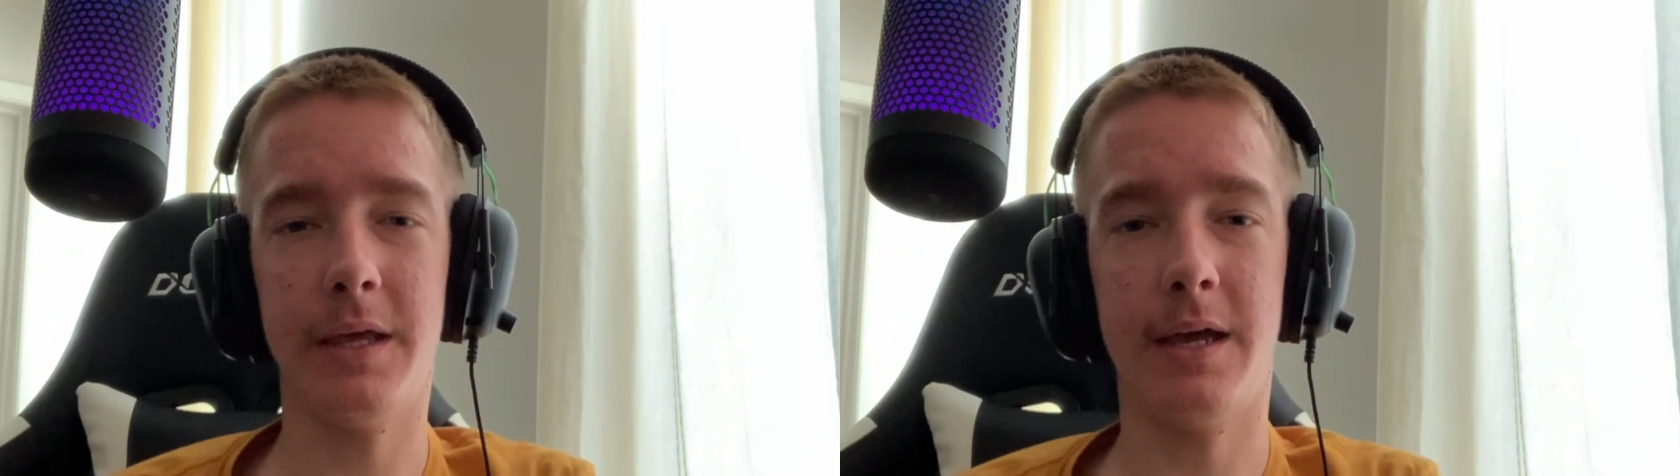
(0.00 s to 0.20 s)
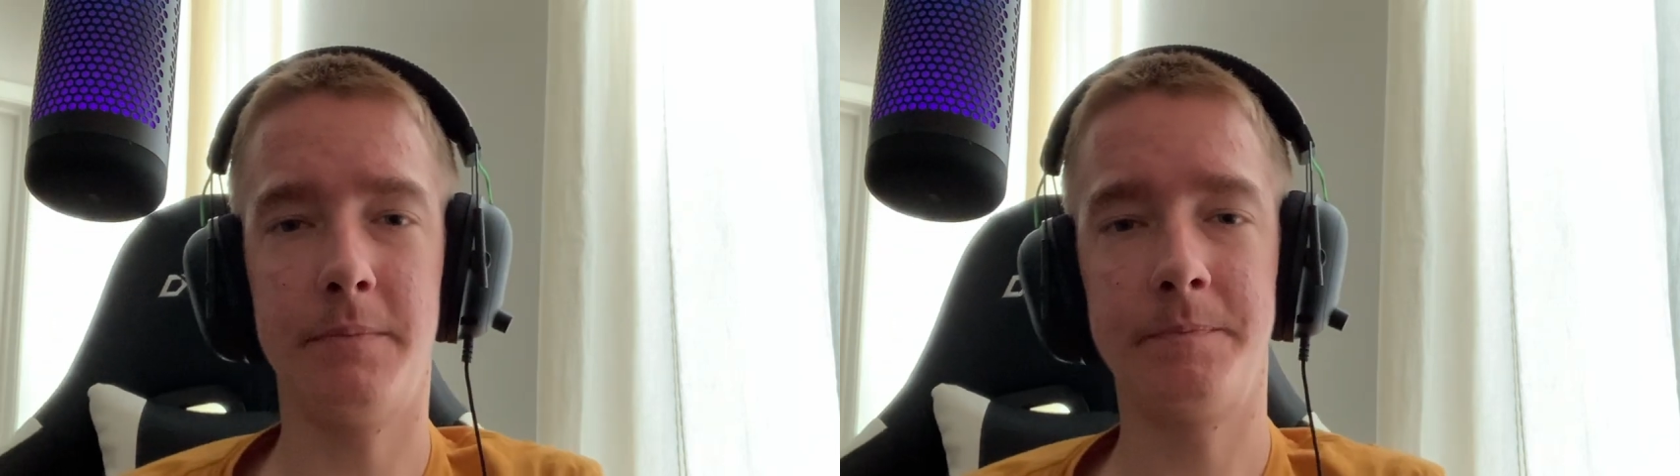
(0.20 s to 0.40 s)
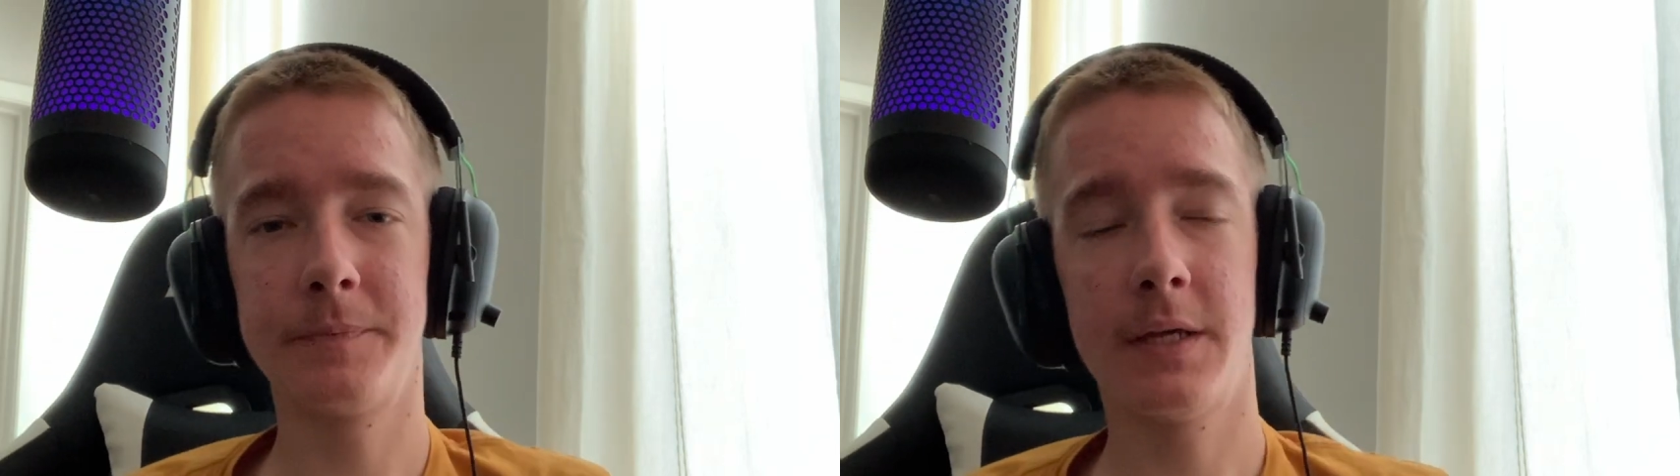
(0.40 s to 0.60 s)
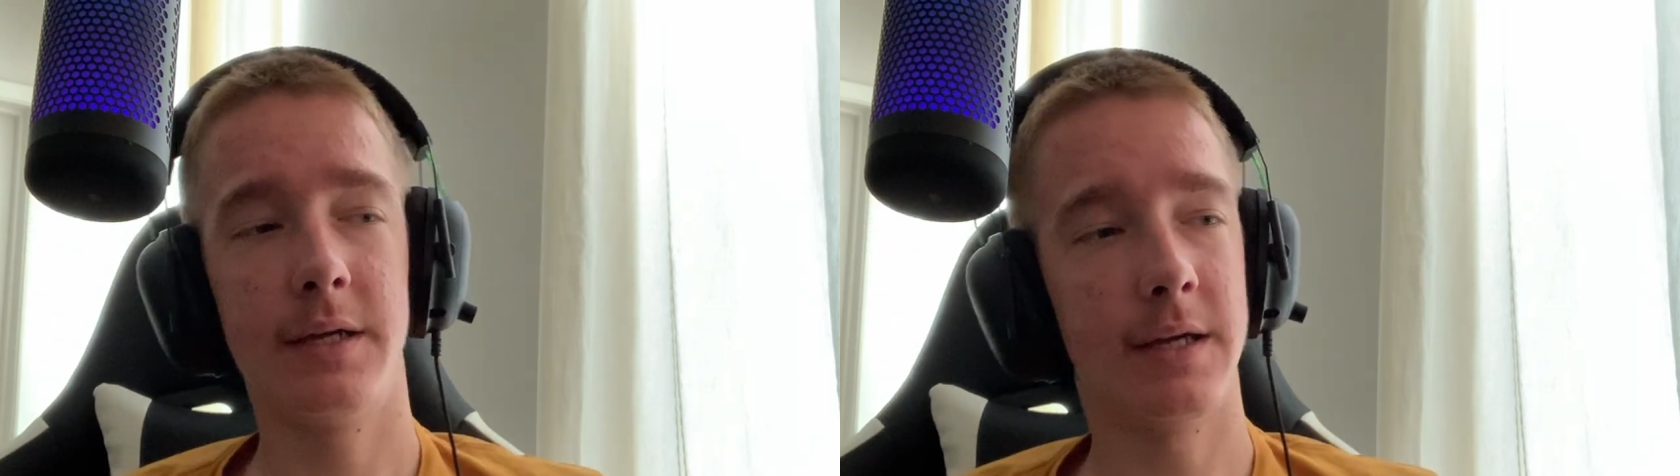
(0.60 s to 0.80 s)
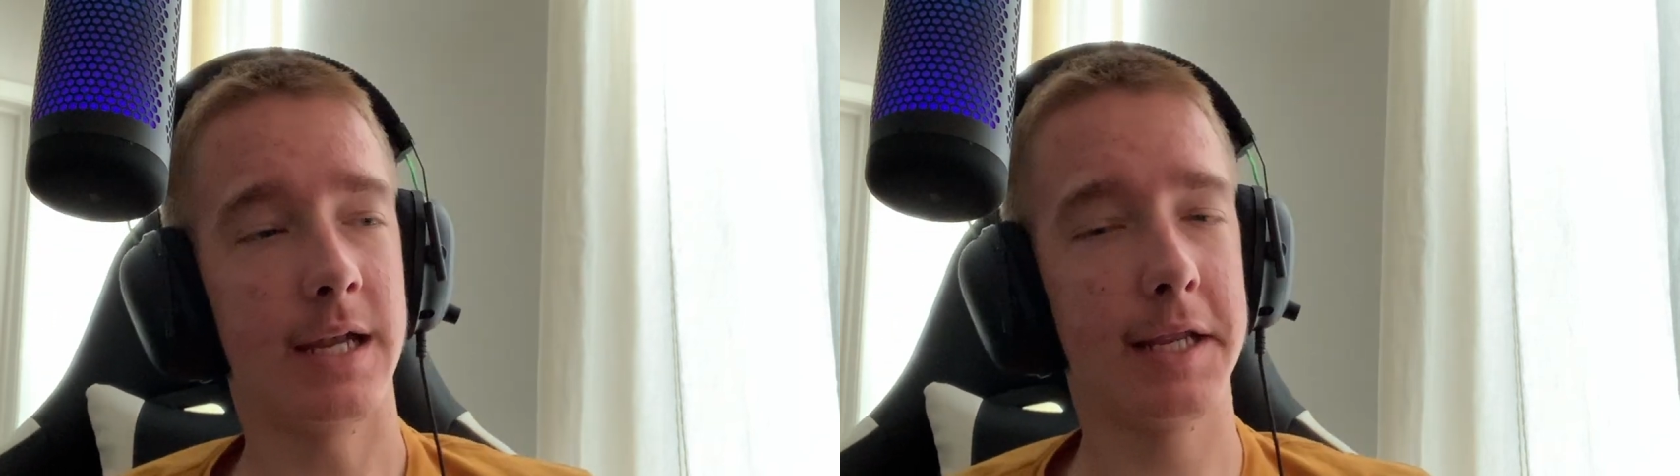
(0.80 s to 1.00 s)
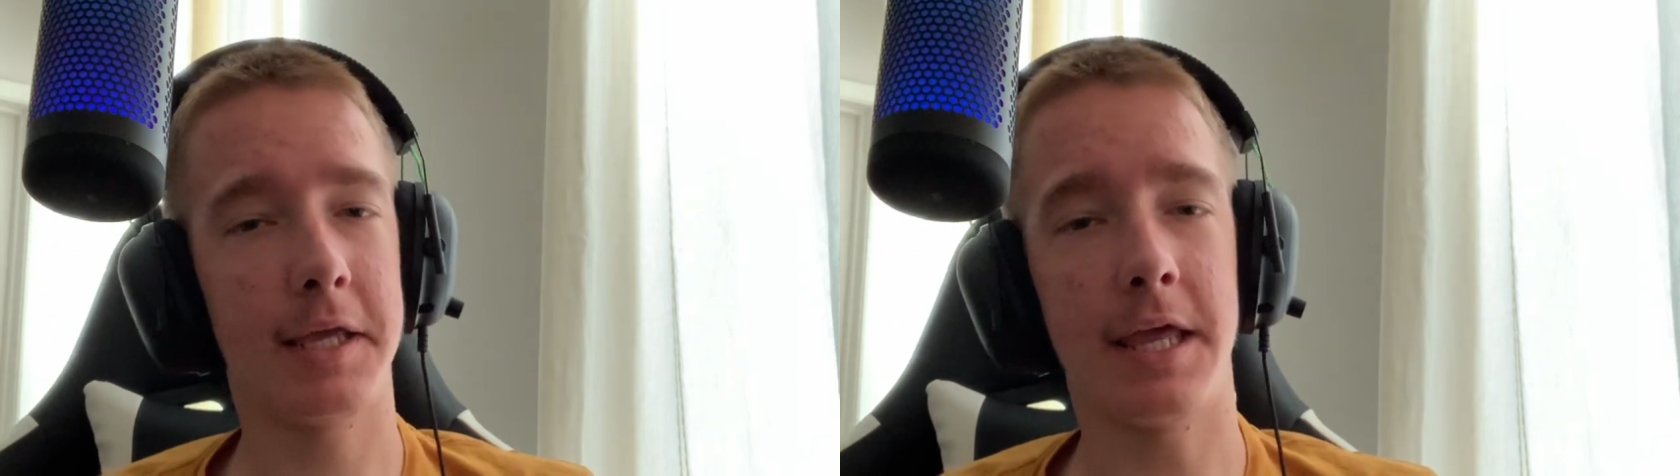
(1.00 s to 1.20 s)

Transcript: Yeah. I didn't